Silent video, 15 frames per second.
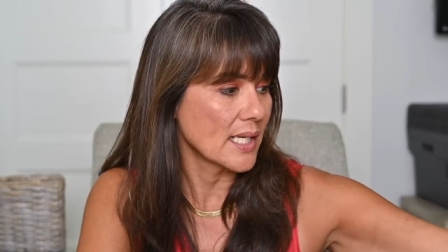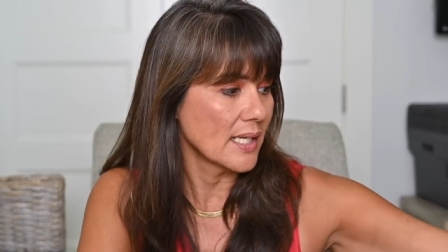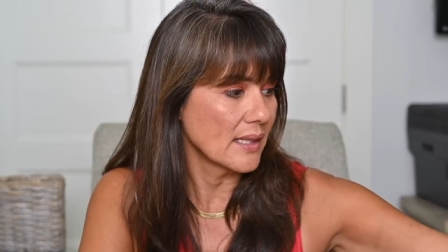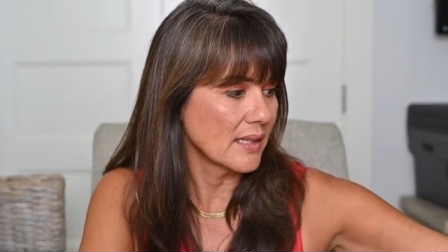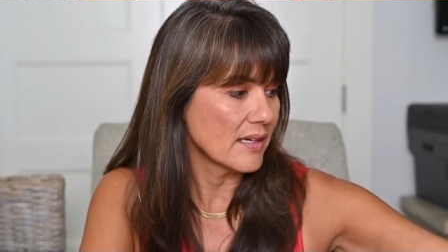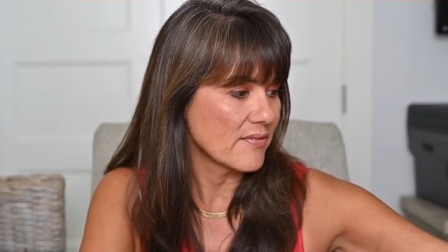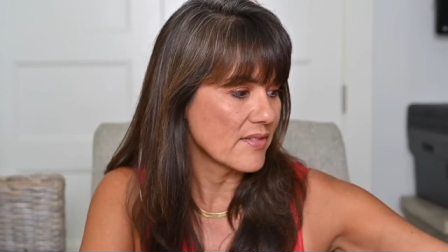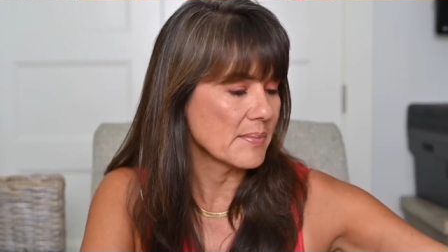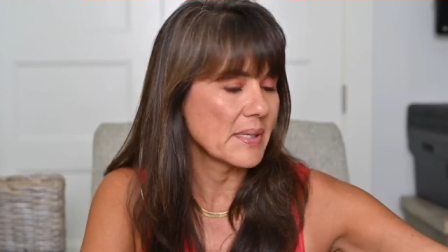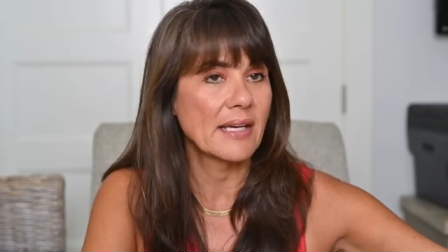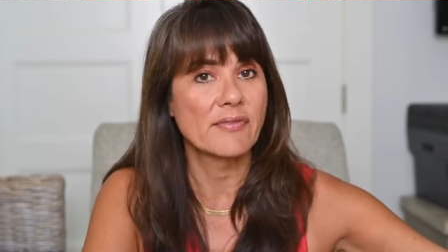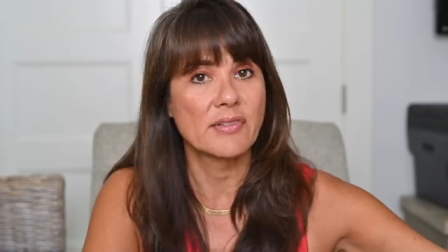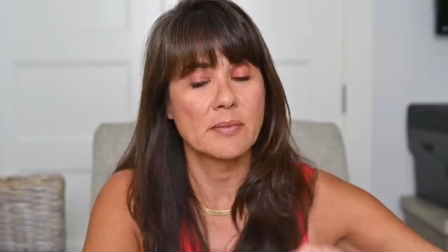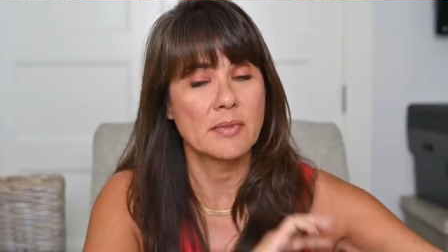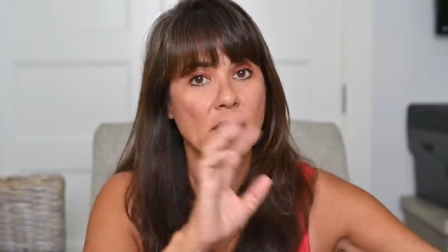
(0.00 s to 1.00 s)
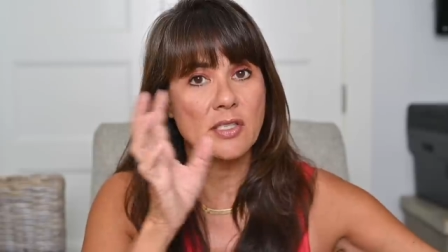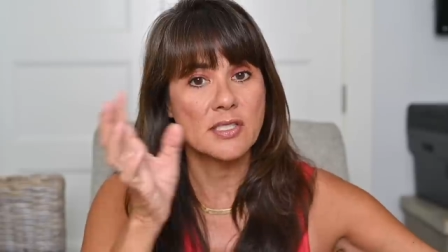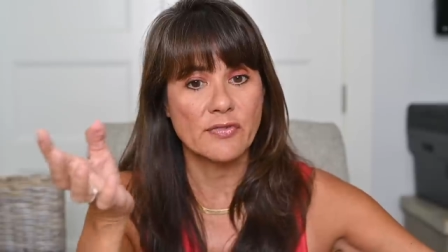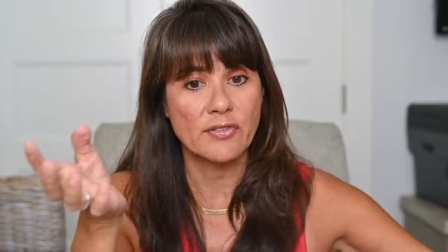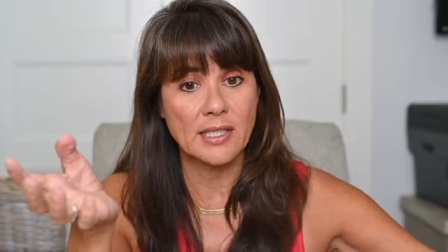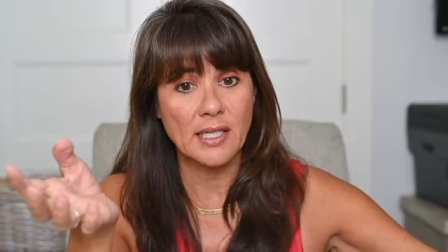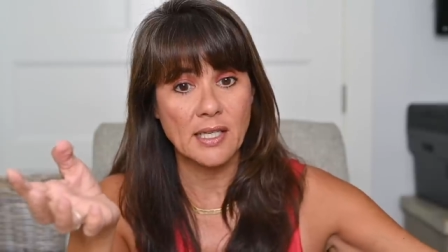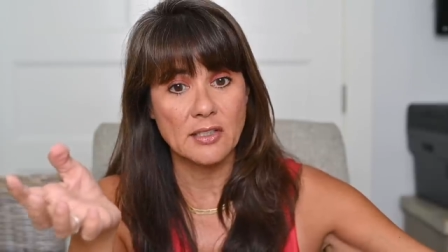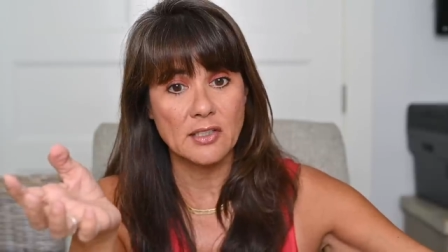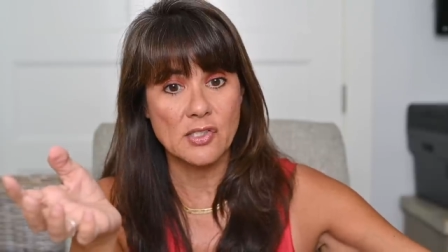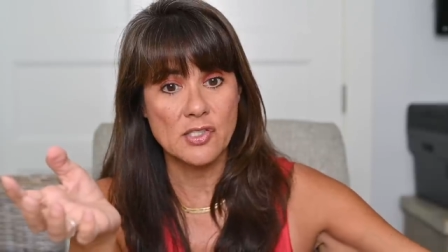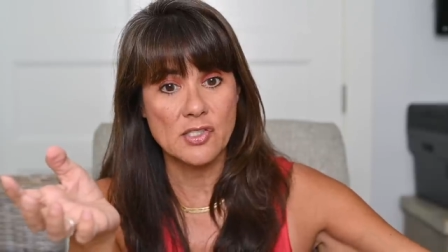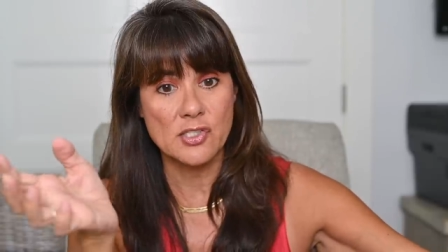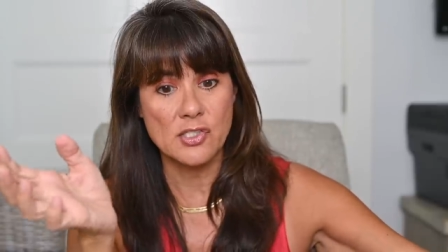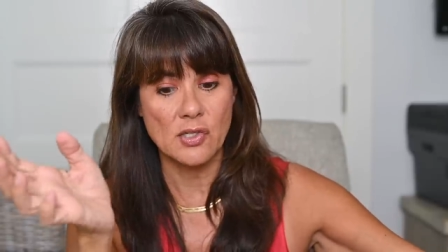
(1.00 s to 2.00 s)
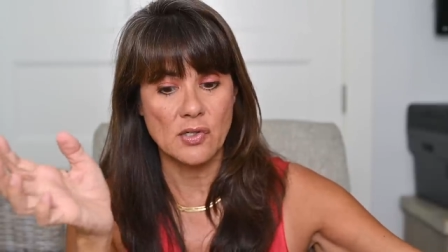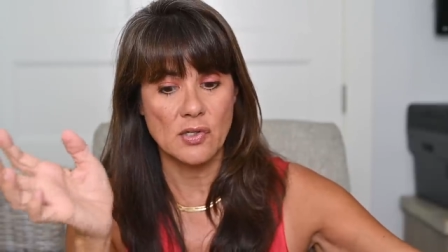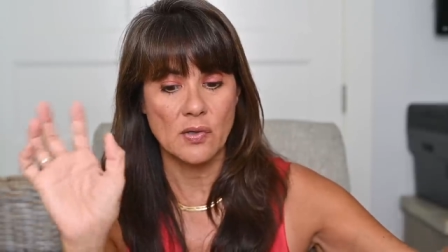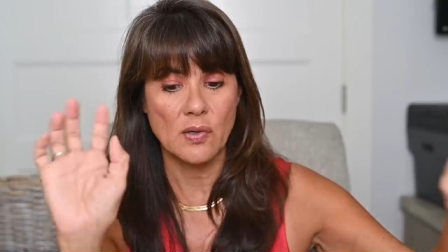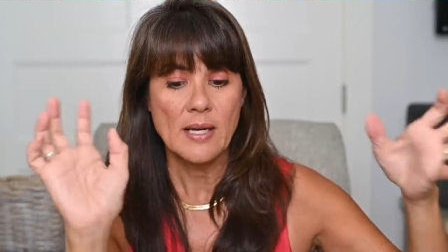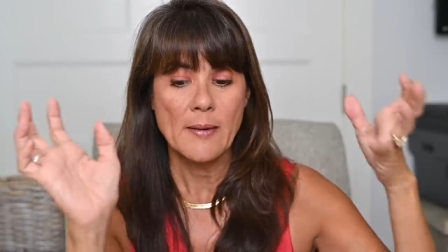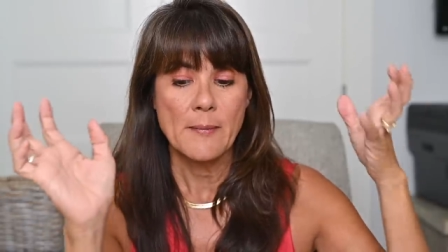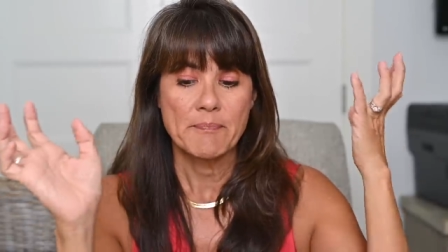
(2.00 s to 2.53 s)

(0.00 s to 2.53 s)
I love them. I have in all different colors so